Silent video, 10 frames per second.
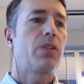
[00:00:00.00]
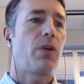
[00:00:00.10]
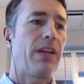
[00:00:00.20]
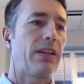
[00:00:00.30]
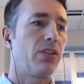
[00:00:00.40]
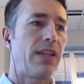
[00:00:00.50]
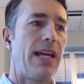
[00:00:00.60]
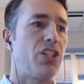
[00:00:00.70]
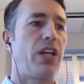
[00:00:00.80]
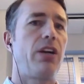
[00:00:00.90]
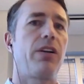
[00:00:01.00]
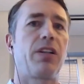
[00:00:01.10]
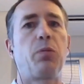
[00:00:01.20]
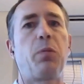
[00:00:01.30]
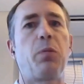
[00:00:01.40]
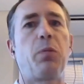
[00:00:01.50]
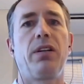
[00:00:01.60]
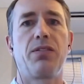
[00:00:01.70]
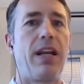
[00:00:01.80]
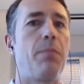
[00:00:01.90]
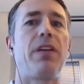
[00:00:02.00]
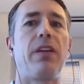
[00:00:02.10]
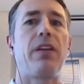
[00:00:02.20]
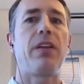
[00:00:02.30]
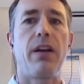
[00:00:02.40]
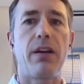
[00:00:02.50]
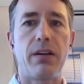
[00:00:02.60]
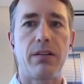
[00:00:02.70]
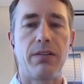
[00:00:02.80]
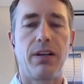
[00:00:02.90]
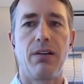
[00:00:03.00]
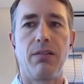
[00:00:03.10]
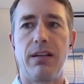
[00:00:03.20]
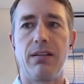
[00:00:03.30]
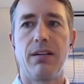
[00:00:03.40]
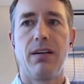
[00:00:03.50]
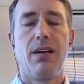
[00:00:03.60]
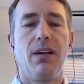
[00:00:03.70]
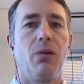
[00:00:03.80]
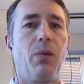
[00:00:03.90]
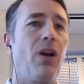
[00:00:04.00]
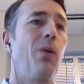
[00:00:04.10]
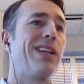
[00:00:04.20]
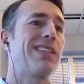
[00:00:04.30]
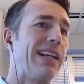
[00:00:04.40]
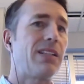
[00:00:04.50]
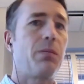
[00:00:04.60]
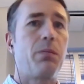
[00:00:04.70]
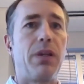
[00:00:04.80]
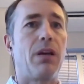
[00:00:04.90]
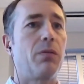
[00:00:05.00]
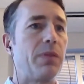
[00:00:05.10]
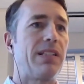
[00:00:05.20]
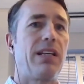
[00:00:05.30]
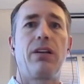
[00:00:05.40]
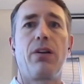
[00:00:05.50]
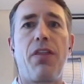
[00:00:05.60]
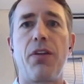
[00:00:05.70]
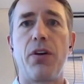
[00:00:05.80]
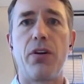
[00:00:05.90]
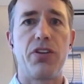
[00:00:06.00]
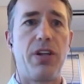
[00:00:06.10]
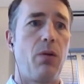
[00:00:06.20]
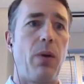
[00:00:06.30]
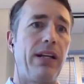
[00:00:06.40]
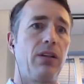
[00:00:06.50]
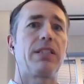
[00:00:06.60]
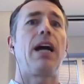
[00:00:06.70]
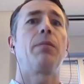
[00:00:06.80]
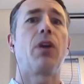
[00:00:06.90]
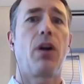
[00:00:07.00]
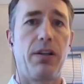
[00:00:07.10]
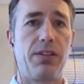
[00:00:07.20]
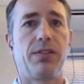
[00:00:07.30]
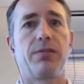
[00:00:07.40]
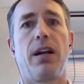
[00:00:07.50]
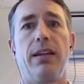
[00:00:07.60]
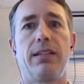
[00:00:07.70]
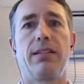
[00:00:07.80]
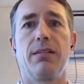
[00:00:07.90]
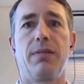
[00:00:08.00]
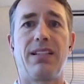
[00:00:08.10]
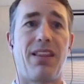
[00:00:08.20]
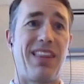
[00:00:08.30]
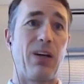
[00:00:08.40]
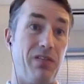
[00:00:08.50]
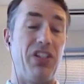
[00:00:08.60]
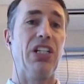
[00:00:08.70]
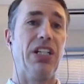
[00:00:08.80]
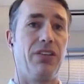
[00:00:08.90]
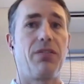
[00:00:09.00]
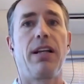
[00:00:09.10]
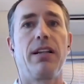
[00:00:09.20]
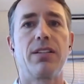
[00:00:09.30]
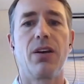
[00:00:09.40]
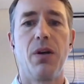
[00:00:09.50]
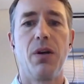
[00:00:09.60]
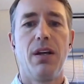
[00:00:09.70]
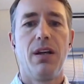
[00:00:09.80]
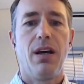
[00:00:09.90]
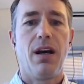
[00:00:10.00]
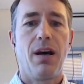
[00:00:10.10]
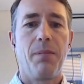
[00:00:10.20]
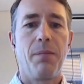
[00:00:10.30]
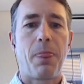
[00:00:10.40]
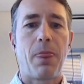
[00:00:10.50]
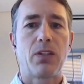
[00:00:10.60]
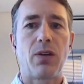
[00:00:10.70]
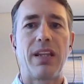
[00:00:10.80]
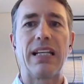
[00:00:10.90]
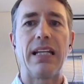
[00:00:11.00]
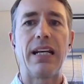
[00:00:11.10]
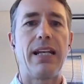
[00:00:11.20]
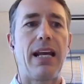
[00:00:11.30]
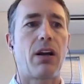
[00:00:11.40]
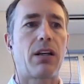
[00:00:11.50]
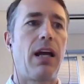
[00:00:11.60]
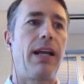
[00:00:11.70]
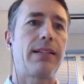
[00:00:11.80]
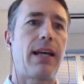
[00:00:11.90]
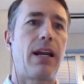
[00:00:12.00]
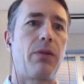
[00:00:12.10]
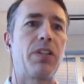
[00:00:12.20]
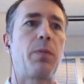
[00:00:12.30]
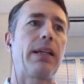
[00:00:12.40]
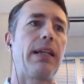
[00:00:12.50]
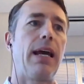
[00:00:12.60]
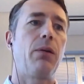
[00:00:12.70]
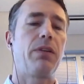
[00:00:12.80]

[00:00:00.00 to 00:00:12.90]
So I think there's that shared experience. There's an empathy there, that we know what it's like to, be sitting there on a Thursday waiting on time cards, right? That's a thing we've done, right? So I think at the end of the day, our clients kind of respect that.